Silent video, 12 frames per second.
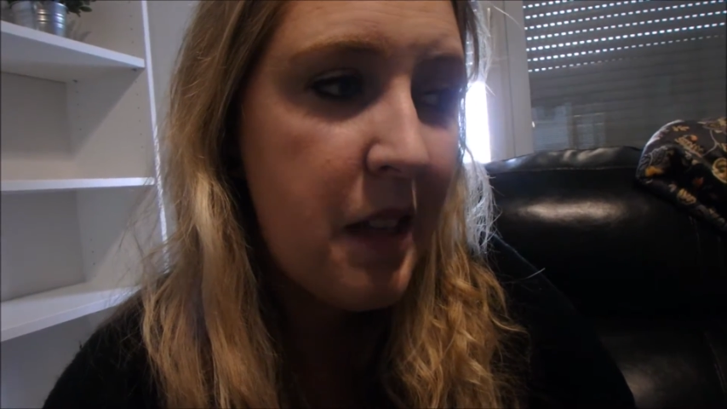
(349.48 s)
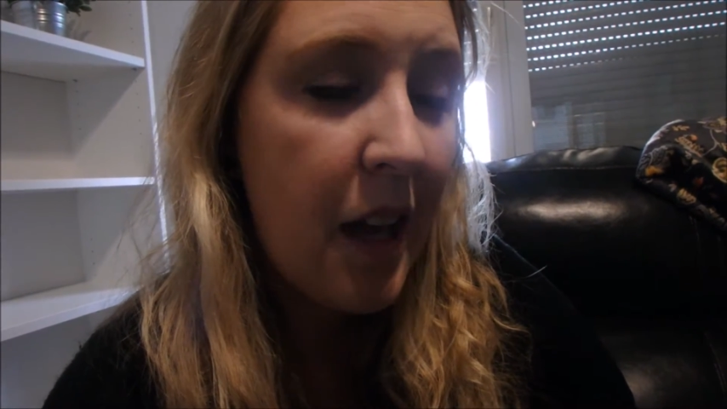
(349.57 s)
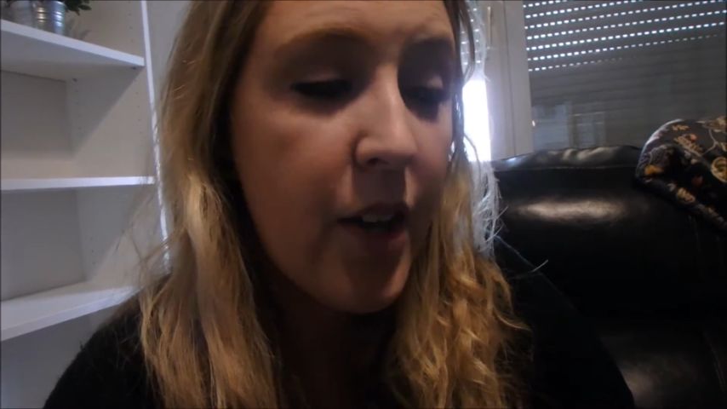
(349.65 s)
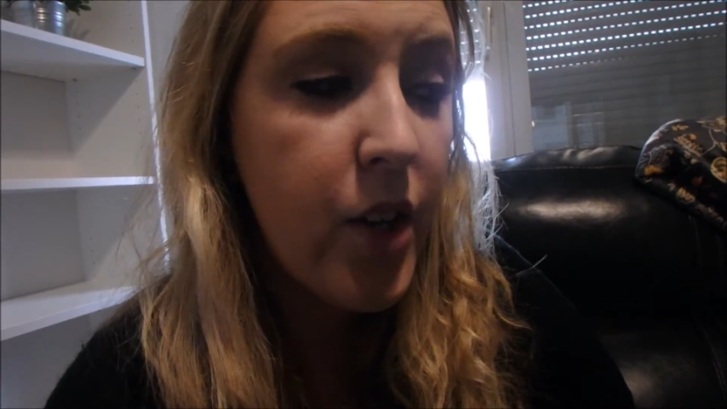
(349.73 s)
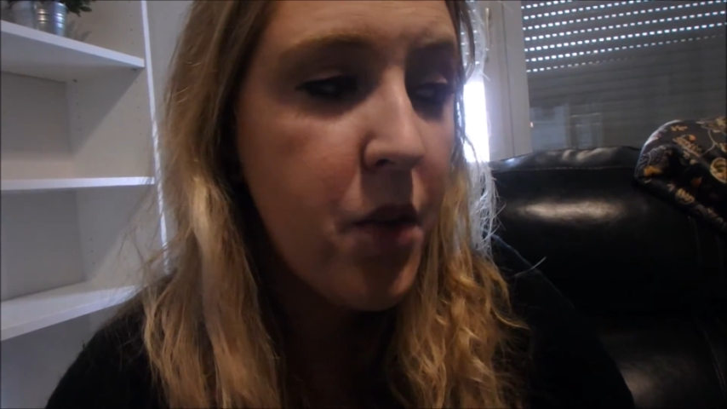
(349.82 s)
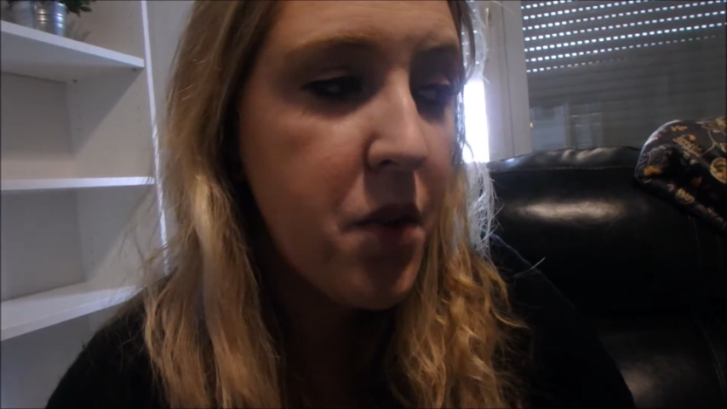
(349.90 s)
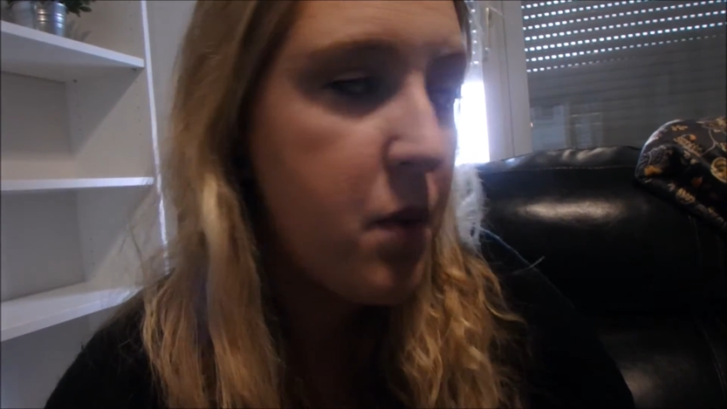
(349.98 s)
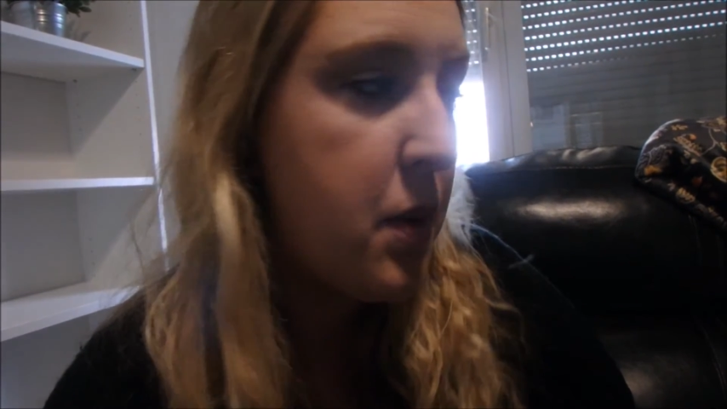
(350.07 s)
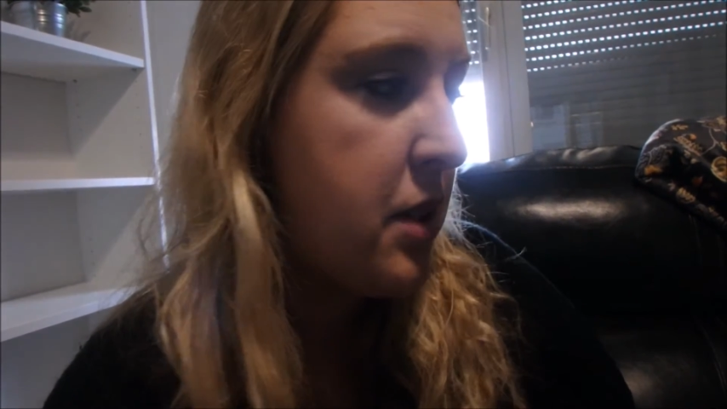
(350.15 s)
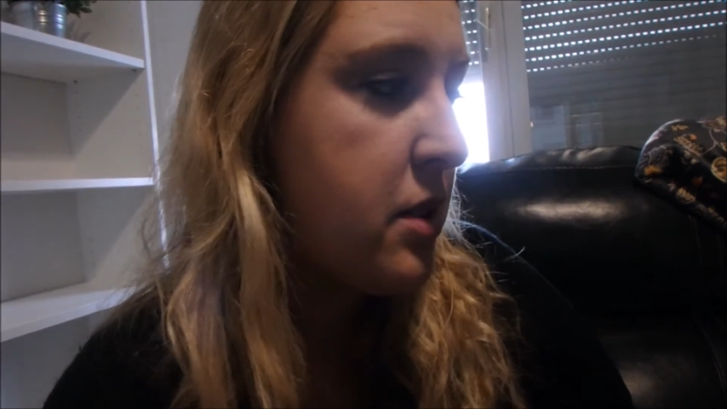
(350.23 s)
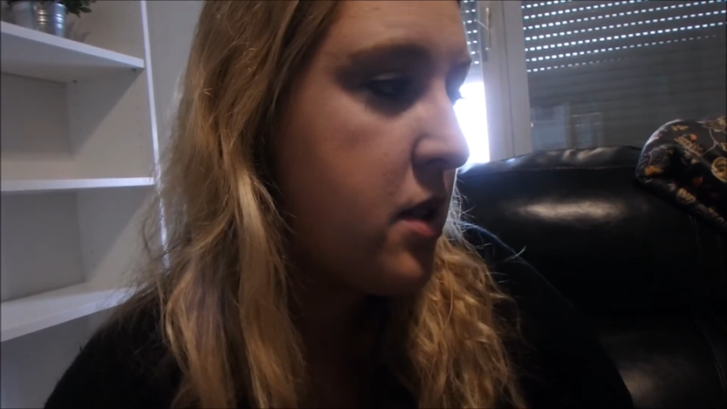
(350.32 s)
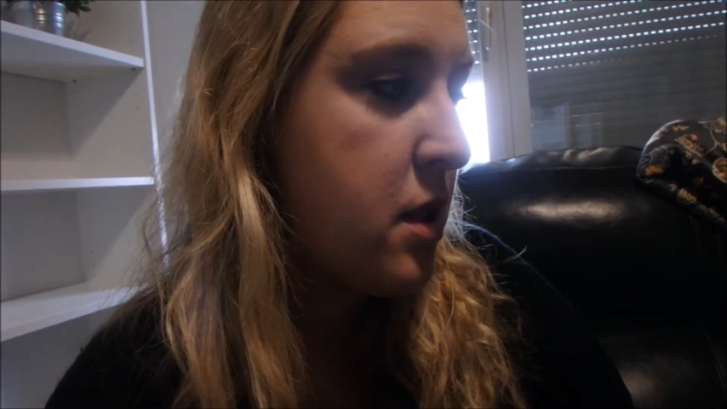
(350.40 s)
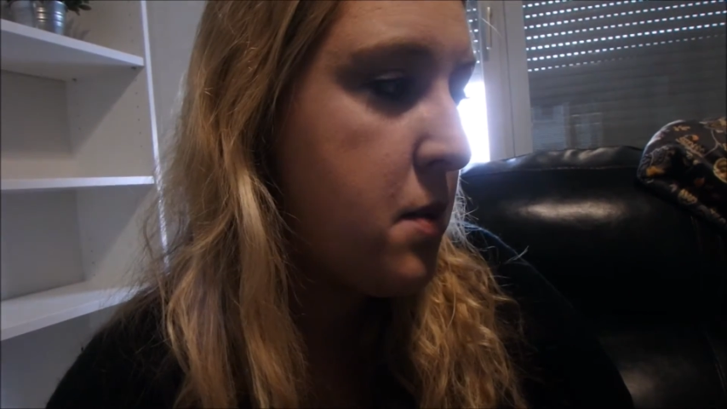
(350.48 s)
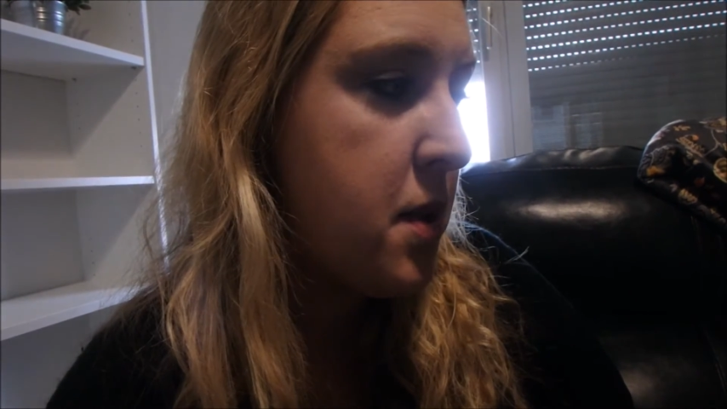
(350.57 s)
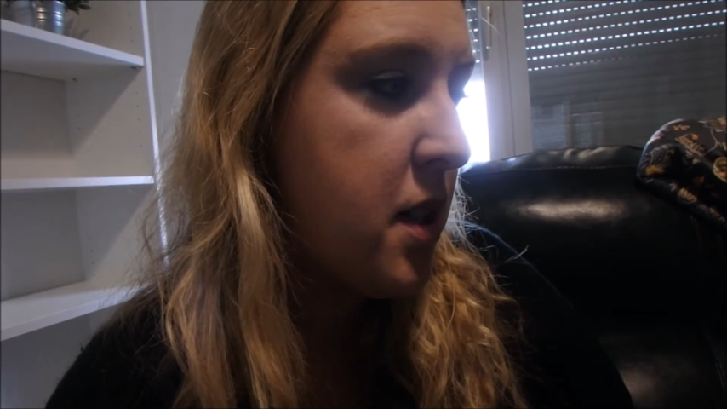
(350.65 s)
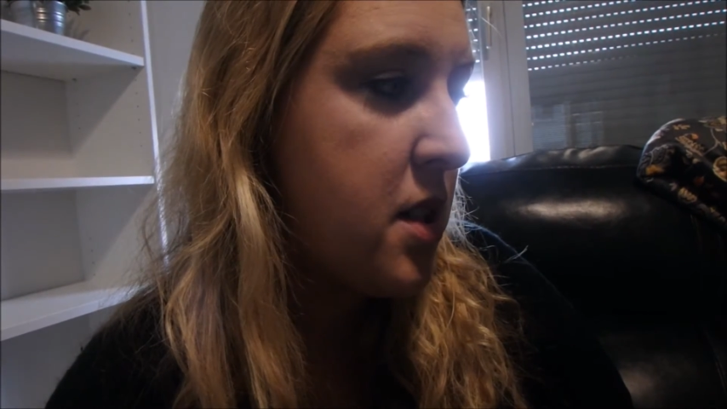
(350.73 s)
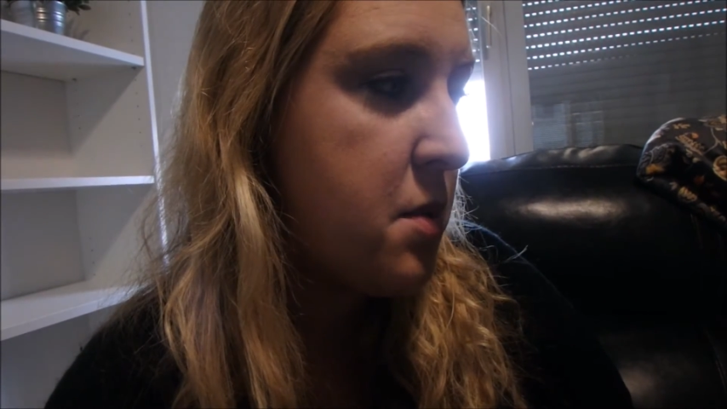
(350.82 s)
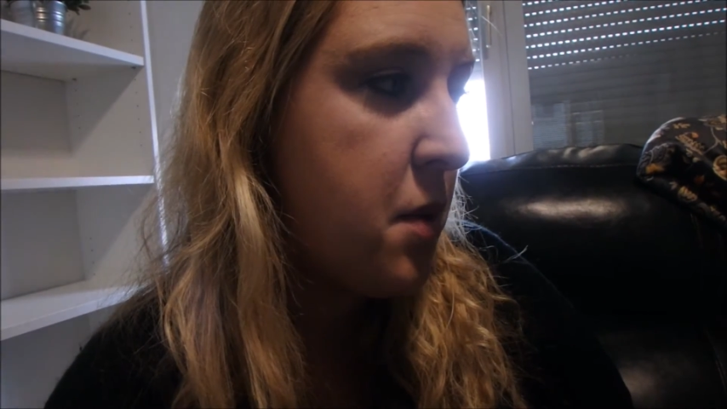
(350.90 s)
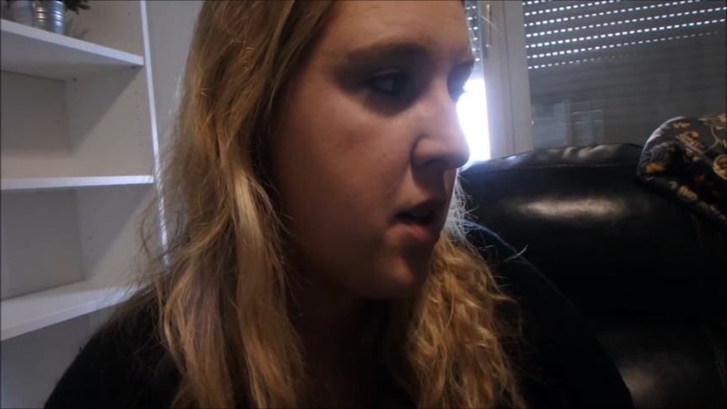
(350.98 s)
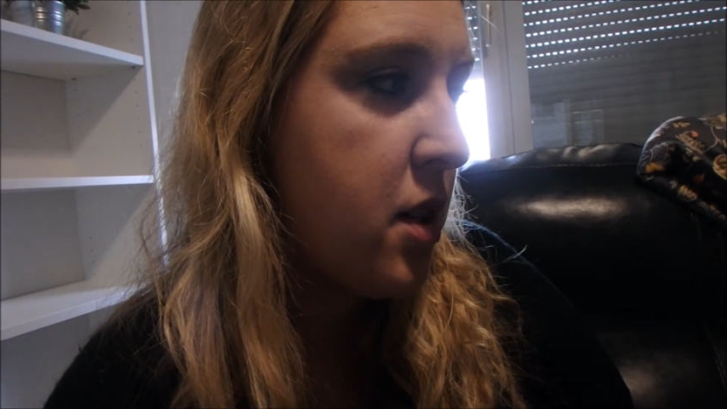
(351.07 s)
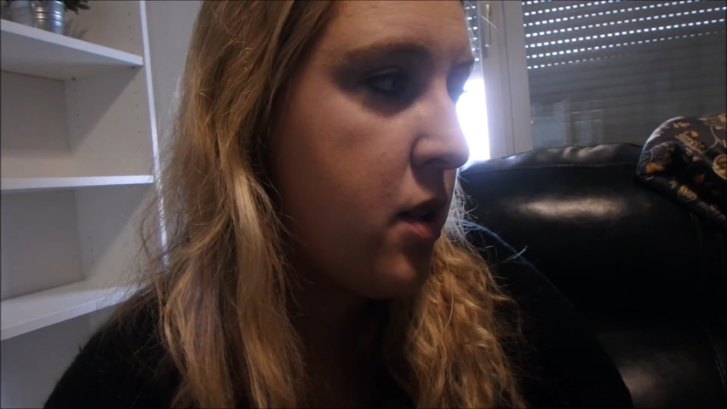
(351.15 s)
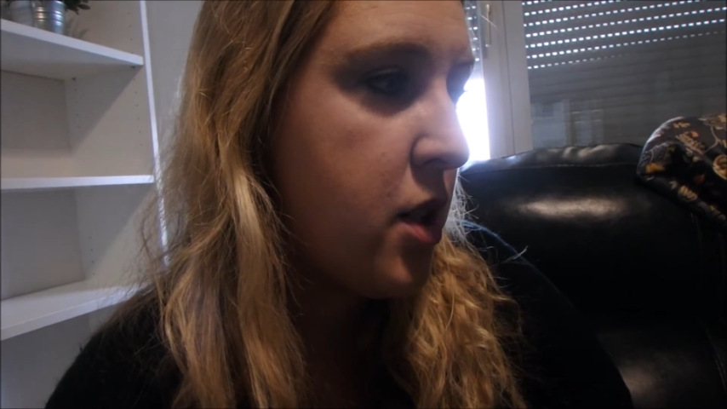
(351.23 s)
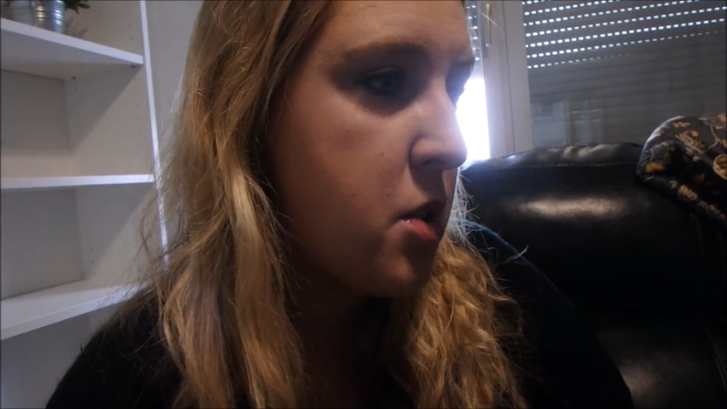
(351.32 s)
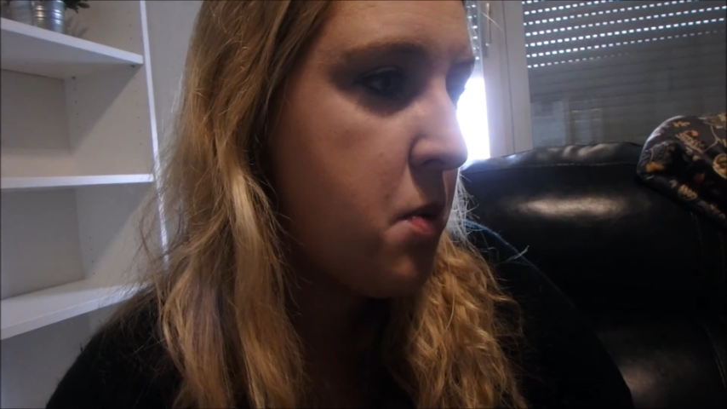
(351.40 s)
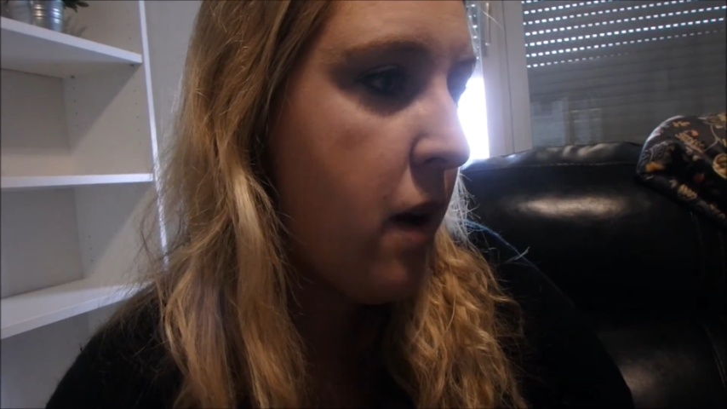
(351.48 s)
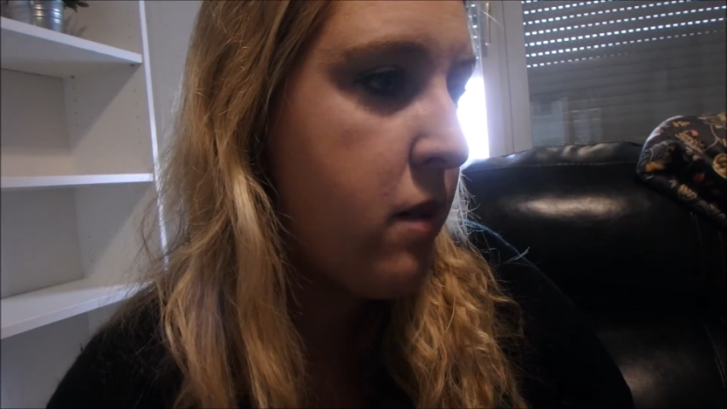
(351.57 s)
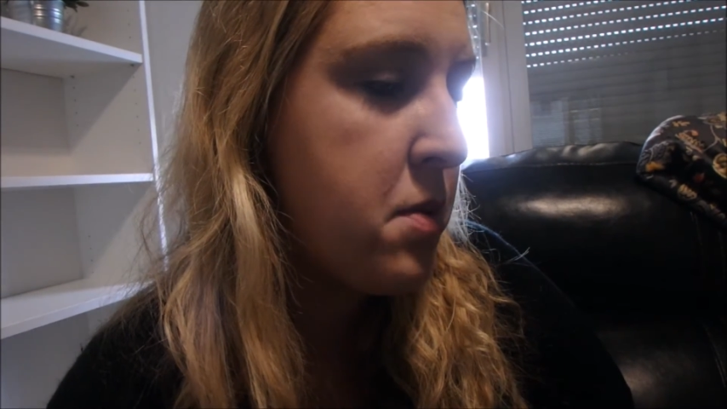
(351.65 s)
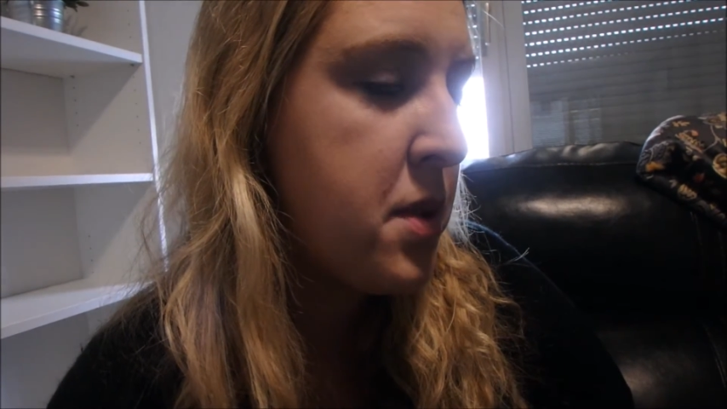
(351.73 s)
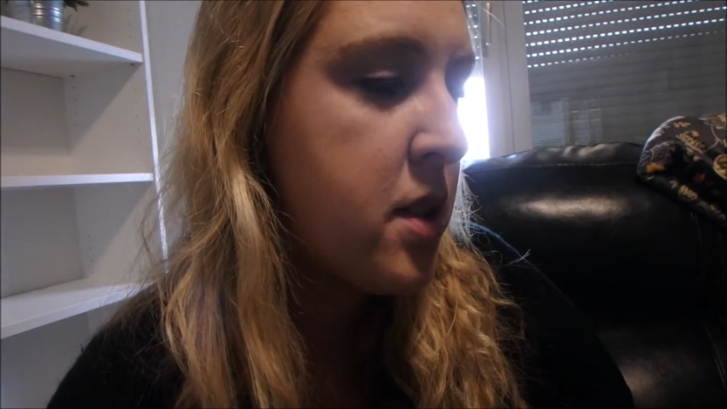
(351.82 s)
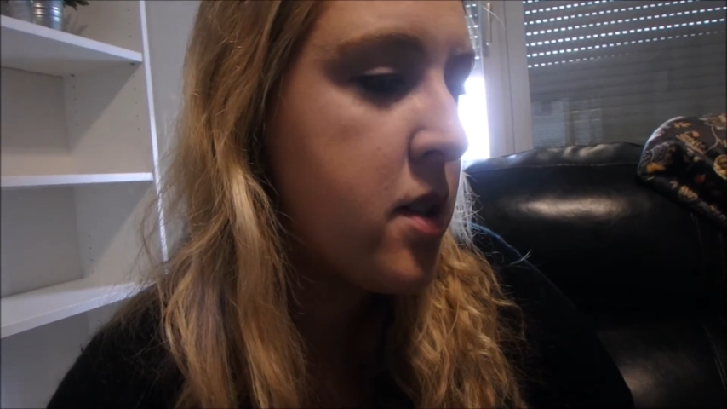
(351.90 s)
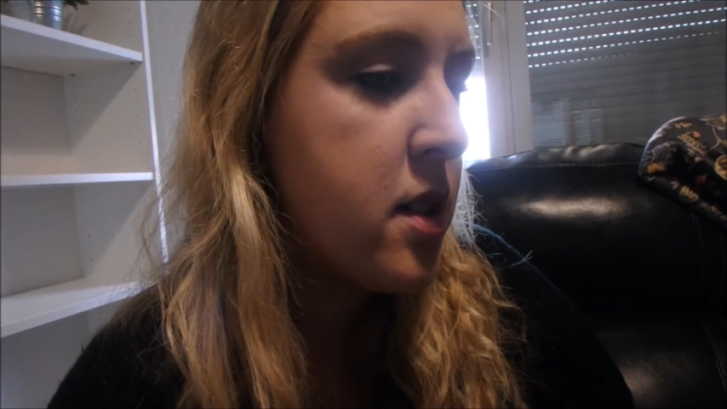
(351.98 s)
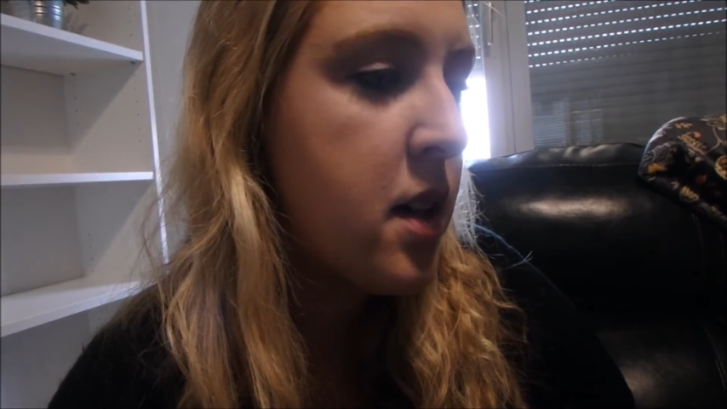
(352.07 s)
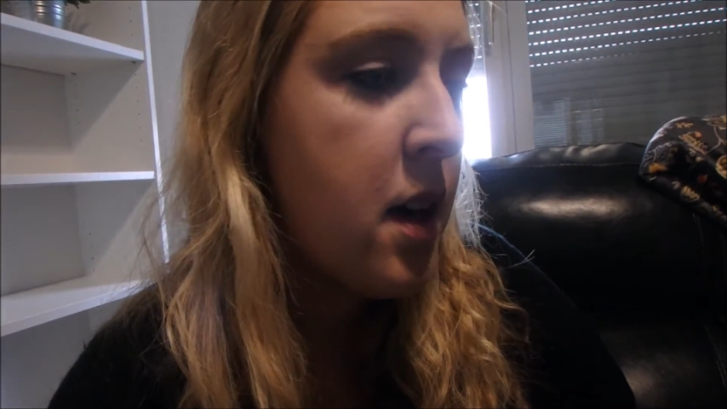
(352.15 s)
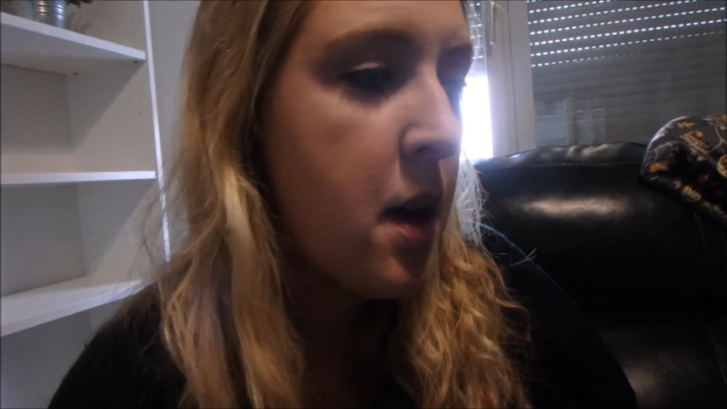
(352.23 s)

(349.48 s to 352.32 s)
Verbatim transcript: I don't know what the weather's gonna be like tomorrow. I should probably look.